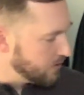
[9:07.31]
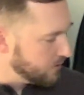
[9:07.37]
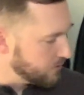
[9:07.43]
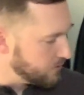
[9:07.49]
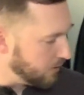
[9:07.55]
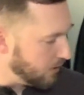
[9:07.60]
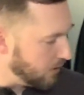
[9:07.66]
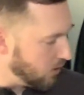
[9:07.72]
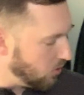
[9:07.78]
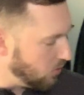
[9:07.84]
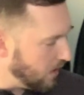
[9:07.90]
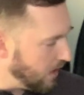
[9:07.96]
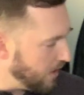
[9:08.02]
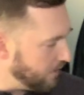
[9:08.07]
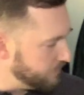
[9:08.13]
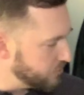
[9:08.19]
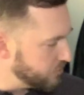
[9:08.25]

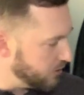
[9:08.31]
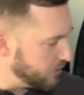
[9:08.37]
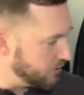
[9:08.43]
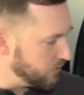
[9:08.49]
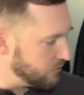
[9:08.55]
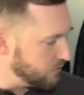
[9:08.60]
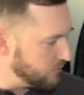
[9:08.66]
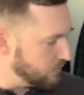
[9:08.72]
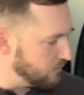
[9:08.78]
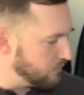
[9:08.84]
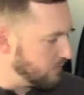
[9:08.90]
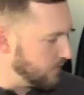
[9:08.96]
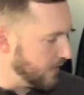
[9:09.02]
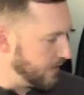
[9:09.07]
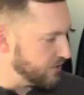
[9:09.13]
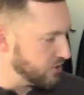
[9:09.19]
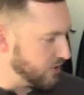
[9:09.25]
So should you
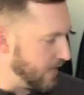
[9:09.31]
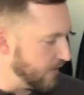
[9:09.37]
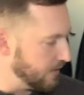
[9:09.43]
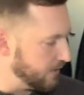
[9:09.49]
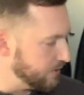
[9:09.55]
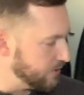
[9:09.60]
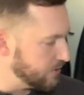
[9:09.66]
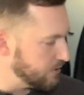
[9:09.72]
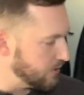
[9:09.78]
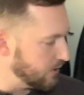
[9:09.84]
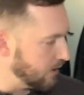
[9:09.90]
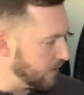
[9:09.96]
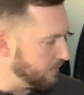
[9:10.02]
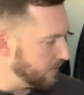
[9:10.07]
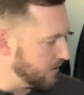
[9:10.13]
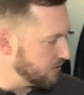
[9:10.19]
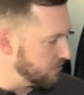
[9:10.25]
do a challenge
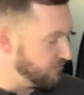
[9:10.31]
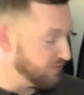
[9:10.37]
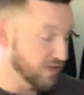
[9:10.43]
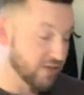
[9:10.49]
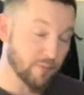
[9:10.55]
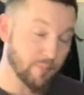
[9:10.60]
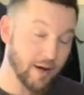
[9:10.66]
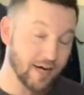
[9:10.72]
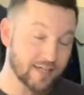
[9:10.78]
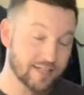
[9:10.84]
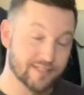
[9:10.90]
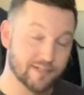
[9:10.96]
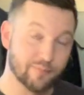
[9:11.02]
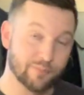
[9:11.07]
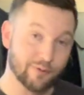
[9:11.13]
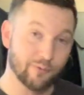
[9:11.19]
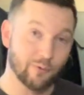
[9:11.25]
and you fill your pockets
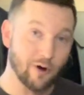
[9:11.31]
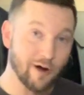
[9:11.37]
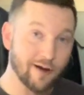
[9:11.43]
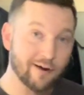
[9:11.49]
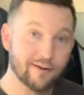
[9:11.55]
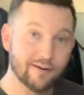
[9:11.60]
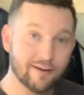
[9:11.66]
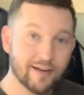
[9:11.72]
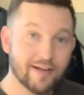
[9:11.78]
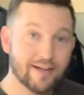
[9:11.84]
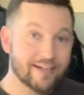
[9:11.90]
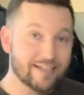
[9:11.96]
up with water,